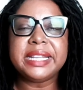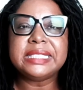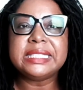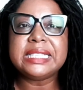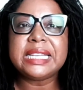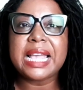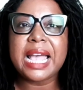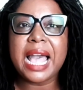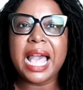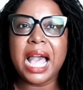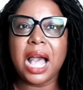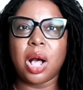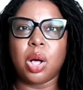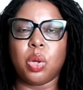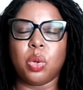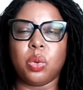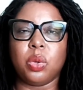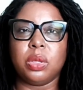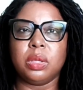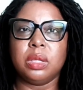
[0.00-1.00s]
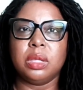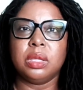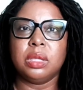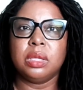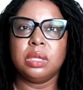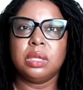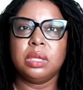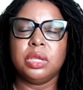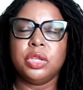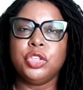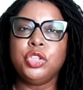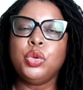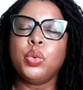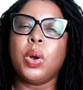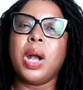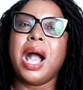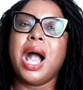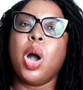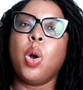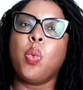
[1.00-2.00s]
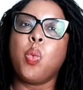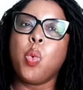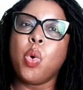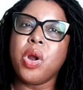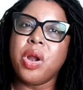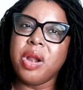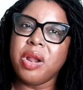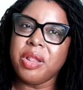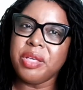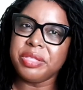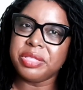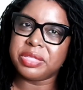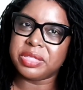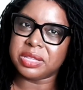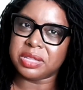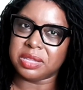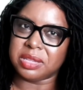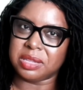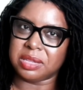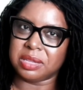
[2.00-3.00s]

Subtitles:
now, you are worthy